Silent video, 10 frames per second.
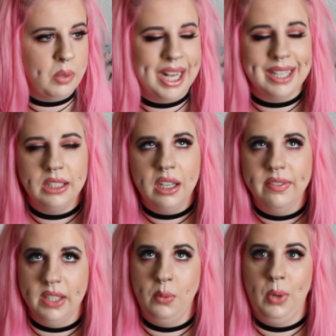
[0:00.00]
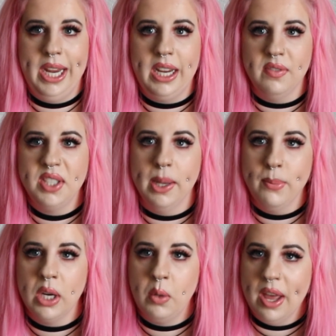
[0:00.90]
We had a lovely week of
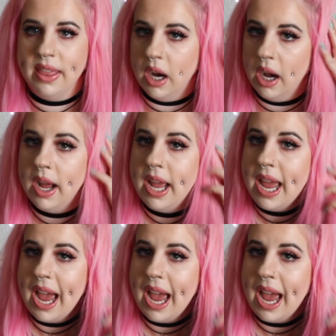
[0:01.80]
summery weather